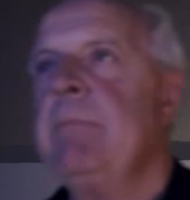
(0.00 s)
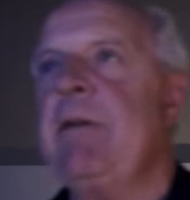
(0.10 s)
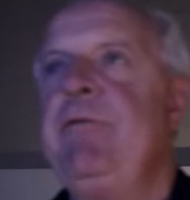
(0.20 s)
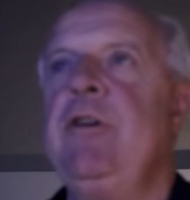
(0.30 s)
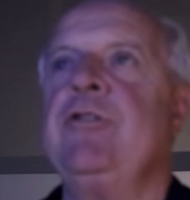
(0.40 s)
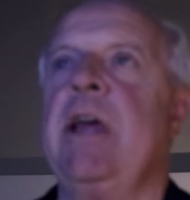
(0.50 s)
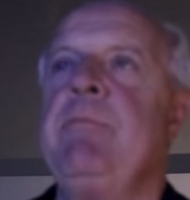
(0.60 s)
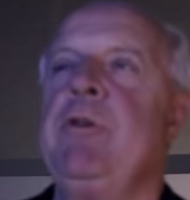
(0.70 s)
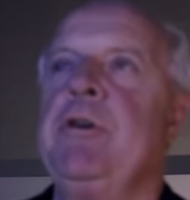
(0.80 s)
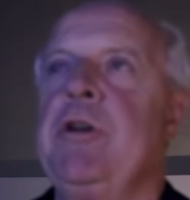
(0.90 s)
my first
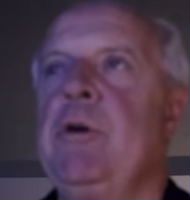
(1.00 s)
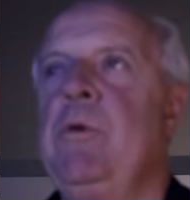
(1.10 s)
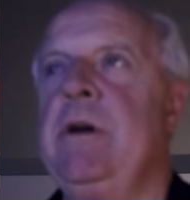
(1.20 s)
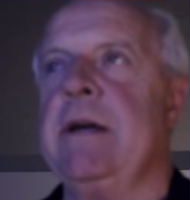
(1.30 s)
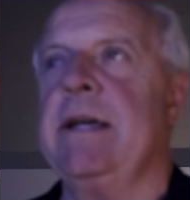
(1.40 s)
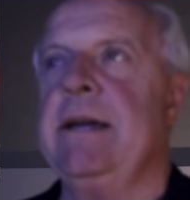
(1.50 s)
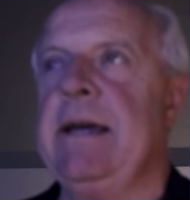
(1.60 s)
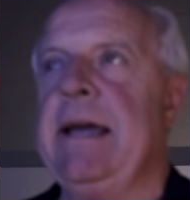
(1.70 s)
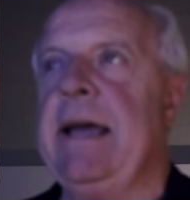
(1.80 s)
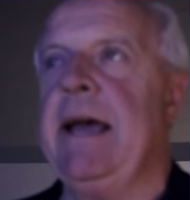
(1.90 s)
time viewing your work.
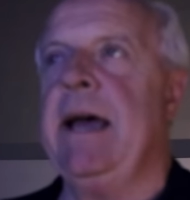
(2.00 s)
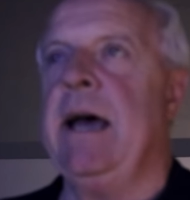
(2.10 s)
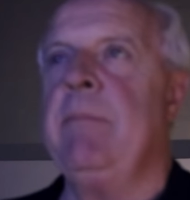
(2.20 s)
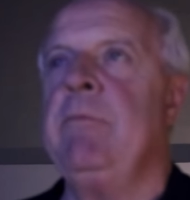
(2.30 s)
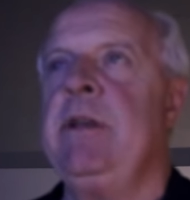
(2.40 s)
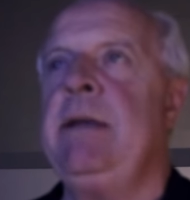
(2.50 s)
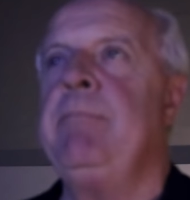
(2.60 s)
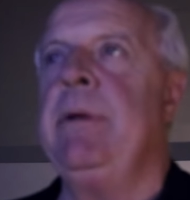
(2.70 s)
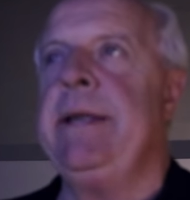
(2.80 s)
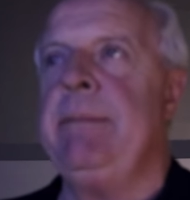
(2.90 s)
Uh, I'm
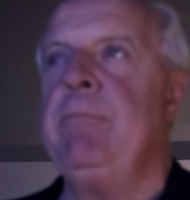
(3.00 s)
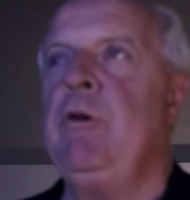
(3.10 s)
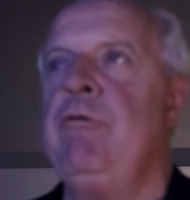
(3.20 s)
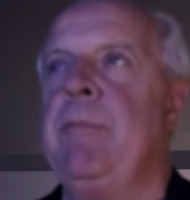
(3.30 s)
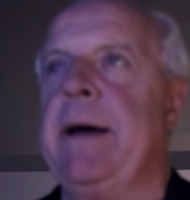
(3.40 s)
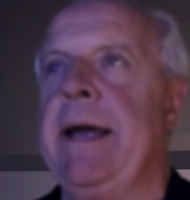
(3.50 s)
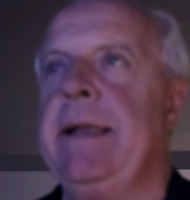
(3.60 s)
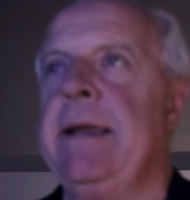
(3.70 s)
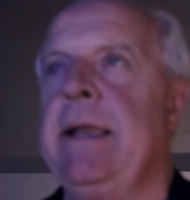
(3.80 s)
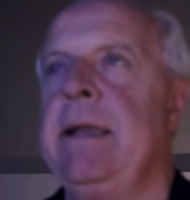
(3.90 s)
deeply moved by
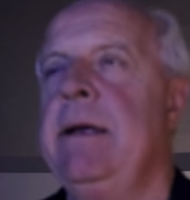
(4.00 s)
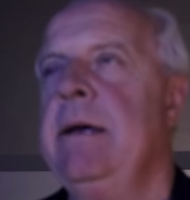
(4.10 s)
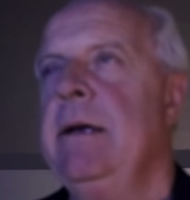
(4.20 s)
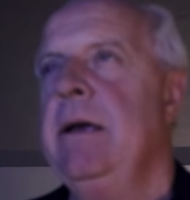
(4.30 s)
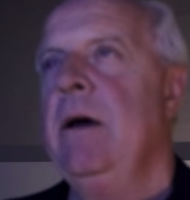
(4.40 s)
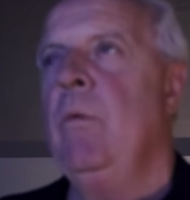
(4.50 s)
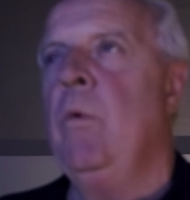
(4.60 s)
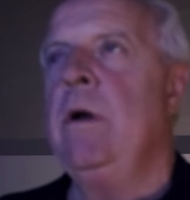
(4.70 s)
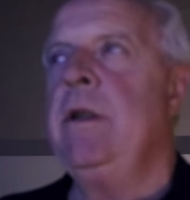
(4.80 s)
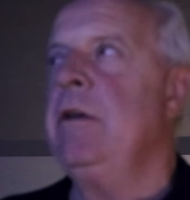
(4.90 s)
it,
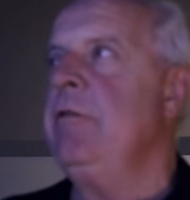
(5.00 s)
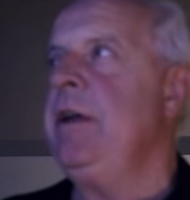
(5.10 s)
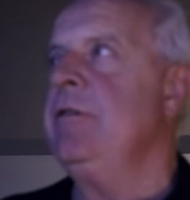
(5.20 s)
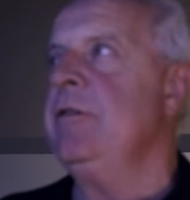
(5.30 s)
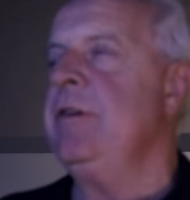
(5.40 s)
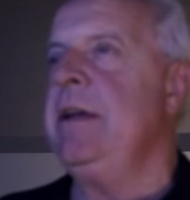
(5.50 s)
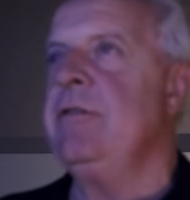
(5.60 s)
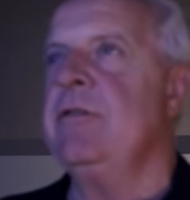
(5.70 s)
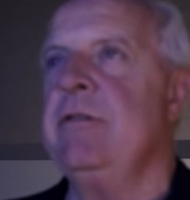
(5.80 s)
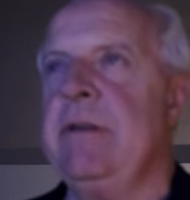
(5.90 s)
and one of the reasons
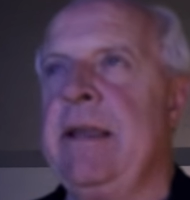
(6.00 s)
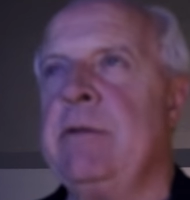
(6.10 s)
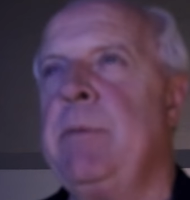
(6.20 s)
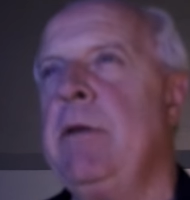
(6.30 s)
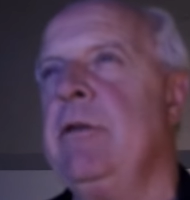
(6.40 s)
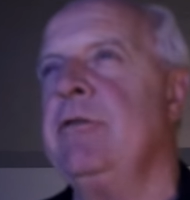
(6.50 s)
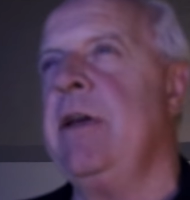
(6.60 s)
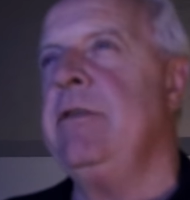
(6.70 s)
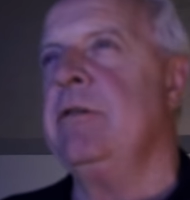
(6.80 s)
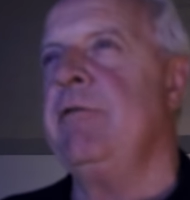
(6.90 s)
is there's both a
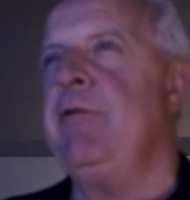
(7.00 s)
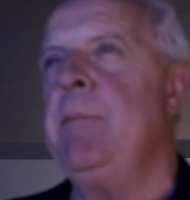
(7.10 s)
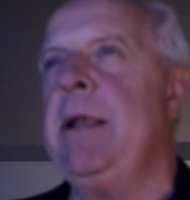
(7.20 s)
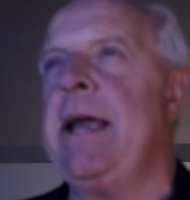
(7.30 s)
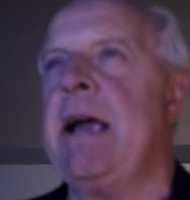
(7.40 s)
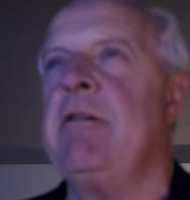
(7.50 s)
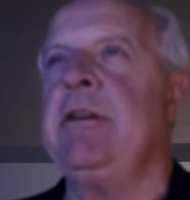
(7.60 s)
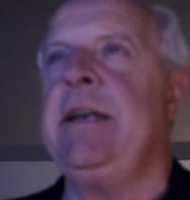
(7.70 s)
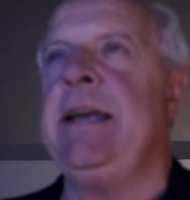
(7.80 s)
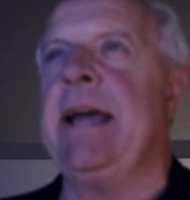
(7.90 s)
sense of
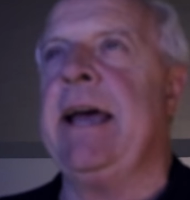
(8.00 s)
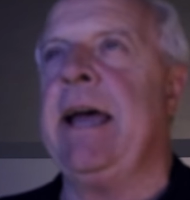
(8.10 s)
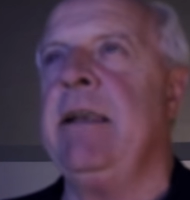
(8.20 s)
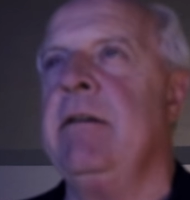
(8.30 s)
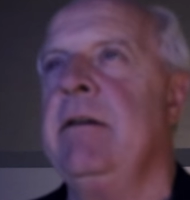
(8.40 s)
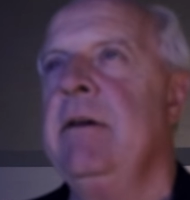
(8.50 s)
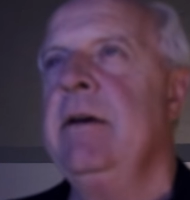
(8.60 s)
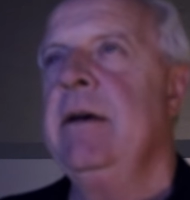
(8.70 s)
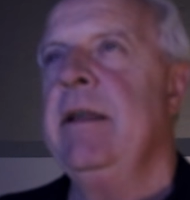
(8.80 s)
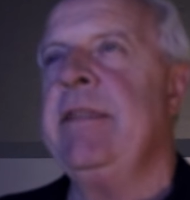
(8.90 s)
familiarity and
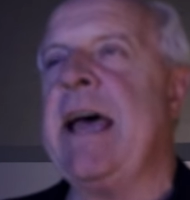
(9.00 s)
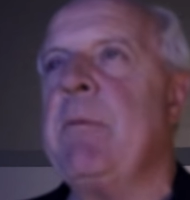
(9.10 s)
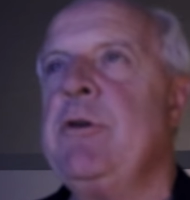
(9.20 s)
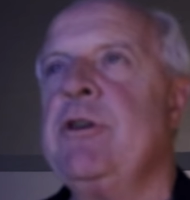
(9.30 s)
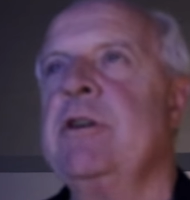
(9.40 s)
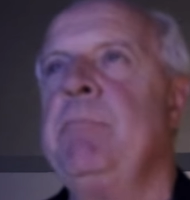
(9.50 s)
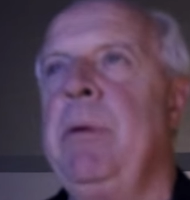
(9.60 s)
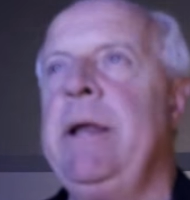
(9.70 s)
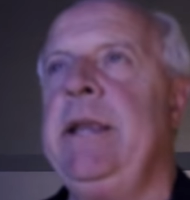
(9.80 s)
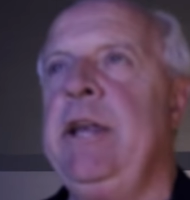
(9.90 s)
that which is
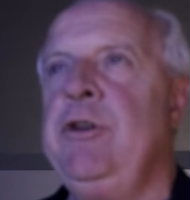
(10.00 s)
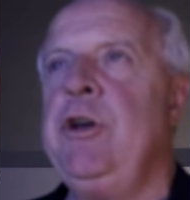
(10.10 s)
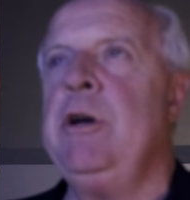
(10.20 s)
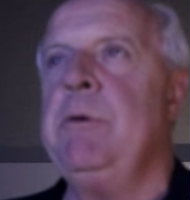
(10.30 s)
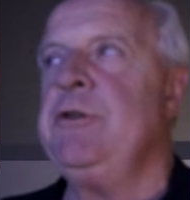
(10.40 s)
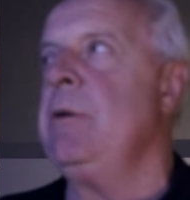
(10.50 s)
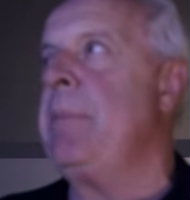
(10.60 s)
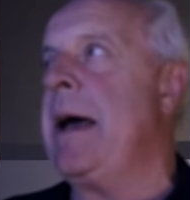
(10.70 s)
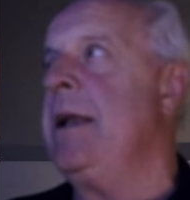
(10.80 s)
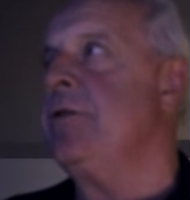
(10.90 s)
completely new, which you
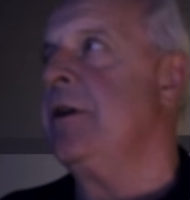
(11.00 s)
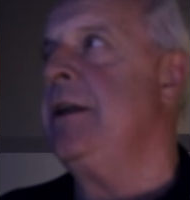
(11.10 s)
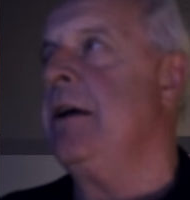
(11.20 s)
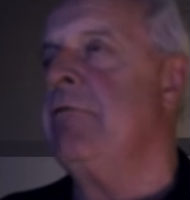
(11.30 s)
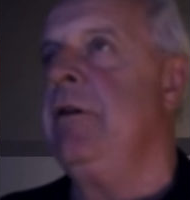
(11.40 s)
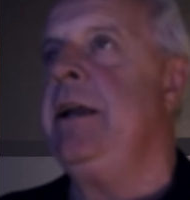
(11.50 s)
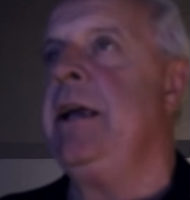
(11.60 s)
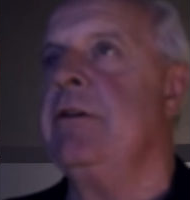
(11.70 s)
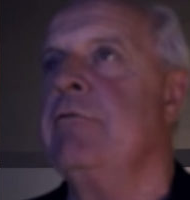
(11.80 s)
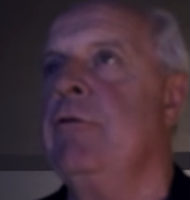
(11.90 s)
balance, I think,
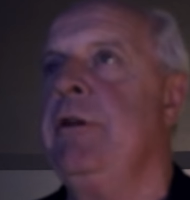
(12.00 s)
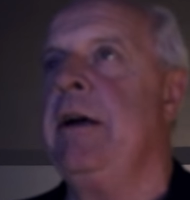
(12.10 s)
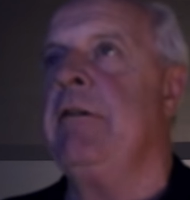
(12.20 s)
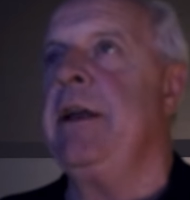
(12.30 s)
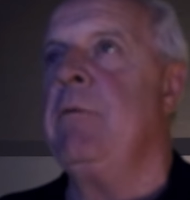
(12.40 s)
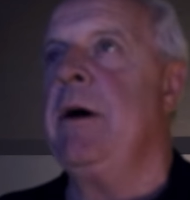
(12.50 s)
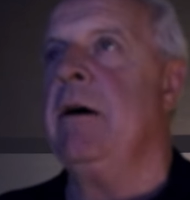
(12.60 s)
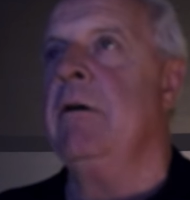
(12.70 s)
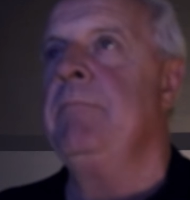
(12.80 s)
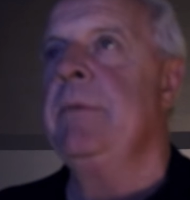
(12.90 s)
really extraordinarily
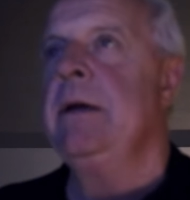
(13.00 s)
well.